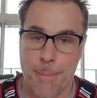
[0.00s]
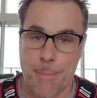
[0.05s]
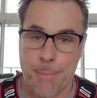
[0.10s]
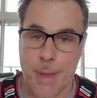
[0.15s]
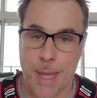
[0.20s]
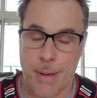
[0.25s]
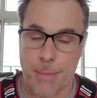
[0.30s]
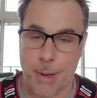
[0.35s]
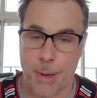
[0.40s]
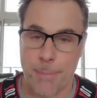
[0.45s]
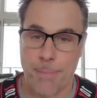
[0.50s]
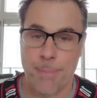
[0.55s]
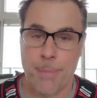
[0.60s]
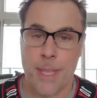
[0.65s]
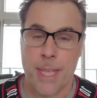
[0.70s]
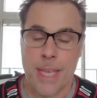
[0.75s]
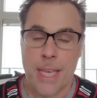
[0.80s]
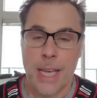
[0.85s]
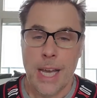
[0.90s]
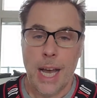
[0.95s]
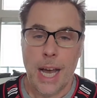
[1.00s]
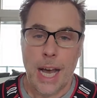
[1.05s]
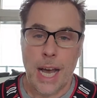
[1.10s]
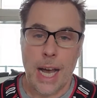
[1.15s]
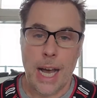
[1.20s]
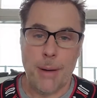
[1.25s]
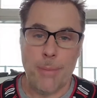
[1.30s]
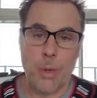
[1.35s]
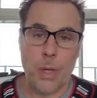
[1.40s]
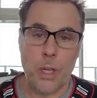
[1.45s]
at a minimum.
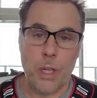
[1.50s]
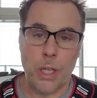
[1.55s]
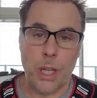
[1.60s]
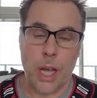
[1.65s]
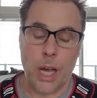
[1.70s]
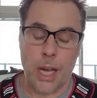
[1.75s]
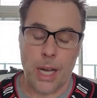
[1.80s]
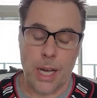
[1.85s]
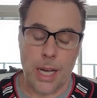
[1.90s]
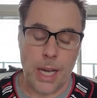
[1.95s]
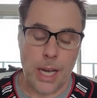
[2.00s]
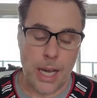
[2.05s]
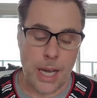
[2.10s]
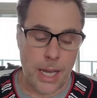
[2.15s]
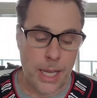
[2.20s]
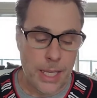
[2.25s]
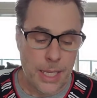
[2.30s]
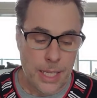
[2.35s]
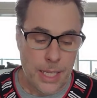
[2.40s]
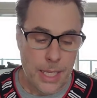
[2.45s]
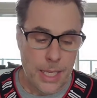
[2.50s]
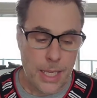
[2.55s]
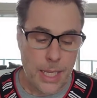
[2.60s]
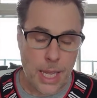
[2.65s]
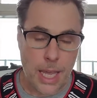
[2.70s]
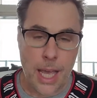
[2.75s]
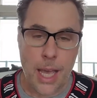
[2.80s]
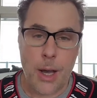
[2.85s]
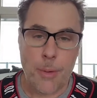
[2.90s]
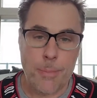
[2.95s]
It will
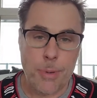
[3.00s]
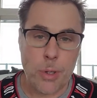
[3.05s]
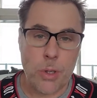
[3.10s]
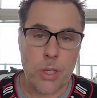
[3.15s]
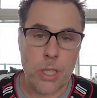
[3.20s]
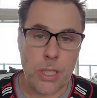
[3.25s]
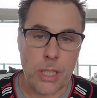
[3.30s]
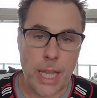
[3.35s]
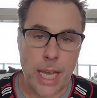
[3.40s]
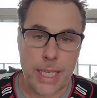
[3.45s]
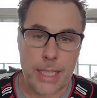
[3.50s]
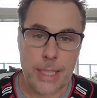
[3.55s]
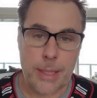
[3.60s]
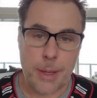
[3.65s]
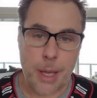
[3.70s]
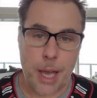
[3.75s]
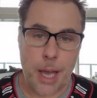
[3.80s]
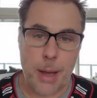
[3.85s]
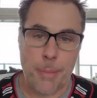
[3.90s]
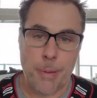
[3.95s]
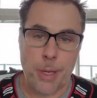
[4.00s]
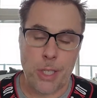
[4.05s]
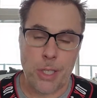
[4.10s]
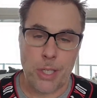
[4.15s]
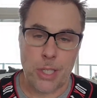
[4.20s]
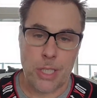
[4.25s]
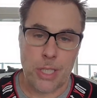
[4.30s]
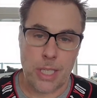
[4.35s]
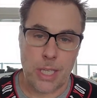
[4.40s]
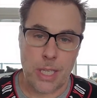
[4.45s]
help you collect
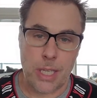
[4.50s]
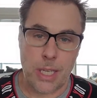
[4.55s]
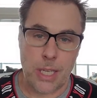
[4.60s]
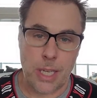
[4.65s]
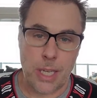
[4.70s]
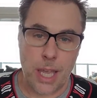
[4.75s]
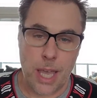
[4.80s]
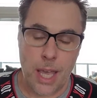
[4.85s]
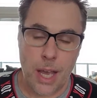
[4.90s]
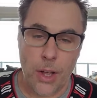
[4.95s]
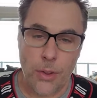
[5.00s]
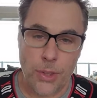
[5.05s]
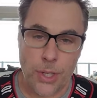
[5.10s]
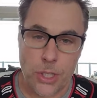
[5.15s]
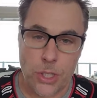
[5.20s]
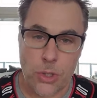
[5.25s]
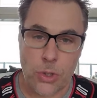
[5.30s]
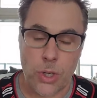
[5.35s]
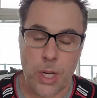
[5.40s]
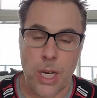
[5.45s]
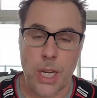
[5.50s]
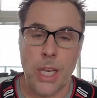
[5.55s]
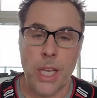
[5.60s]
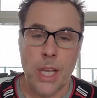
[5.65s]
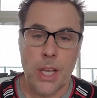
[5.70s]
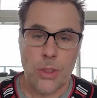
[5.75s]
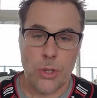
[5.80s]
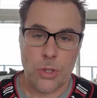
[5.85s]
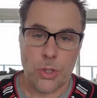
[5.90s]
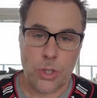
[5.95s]
patients' health
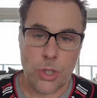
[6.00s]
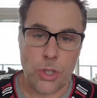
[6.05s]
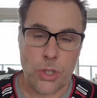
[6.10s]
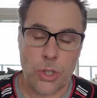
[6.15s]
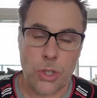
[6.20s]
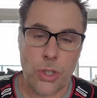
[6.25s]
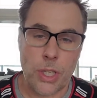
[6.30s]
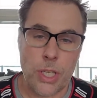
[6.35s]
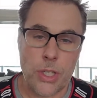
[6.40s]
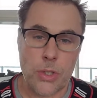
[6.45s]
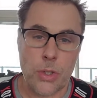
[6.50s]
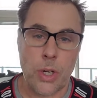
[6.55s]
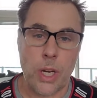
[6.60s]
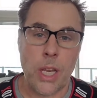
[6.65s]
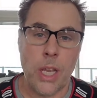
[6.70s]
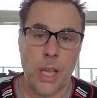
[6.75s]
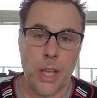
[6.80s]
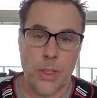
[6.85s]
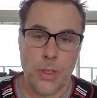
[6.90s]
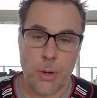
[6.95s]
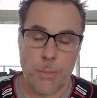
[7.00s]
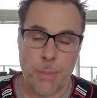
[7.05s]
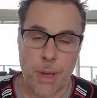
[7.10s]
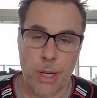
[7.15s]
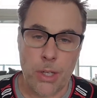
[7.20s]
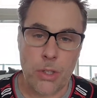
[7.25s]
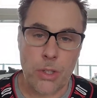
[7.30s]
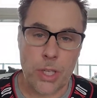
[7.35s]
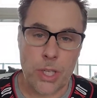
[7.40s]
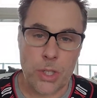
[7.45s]
history, their surgical history, their
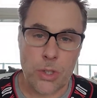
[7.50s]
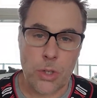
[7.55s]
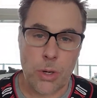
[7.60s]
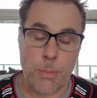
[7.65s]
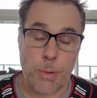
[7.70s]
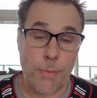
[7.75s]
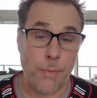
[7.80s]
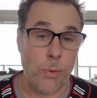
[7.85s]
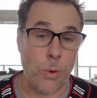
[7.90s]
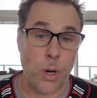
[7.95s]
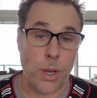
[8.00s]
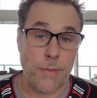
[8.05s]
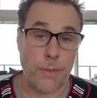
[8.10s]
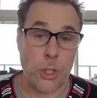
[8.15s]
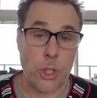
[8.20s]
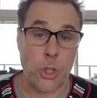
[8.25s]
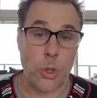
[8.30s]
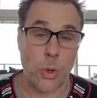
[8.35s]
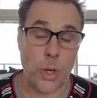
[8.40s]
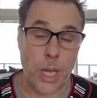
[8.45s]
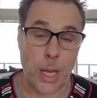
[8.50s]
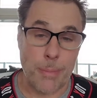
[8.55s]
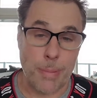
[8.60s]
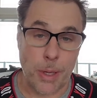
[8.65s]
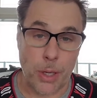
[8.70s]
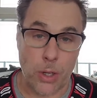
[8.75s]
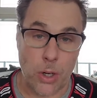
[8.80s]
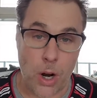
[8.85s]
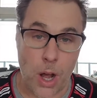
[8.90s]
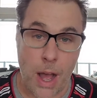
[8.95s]
medical history before even showing
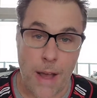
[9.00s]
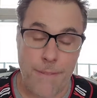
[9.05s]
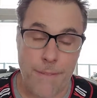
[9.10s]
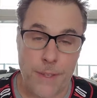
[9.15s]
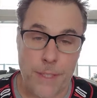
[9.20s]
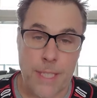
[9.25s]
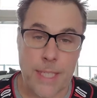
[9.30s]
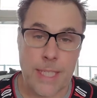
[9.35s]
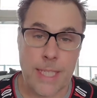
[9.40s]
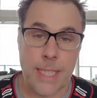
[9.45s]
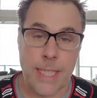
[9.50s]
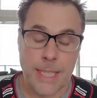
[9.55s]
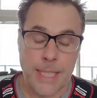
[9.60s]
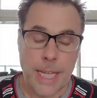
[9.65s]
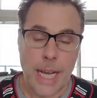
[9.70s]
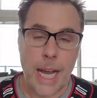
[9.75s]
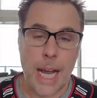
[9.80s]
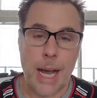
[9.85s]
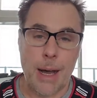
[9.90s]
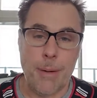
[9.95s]
up at your office.